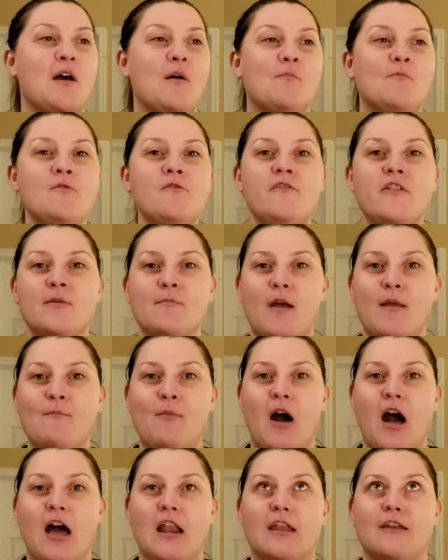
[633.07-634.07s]
moving my
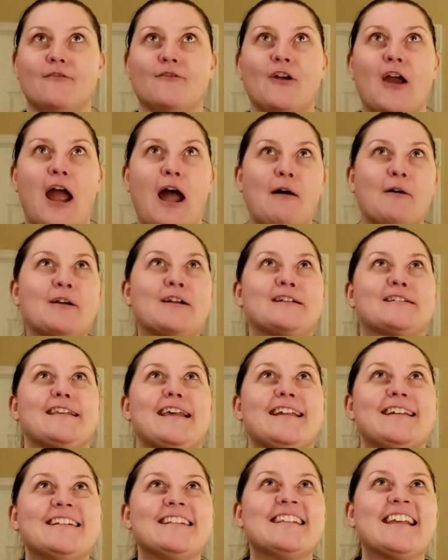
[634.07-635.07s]
body for hours
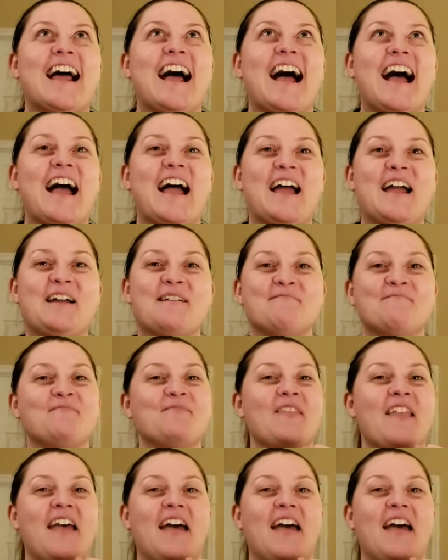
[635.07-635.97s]
at a time.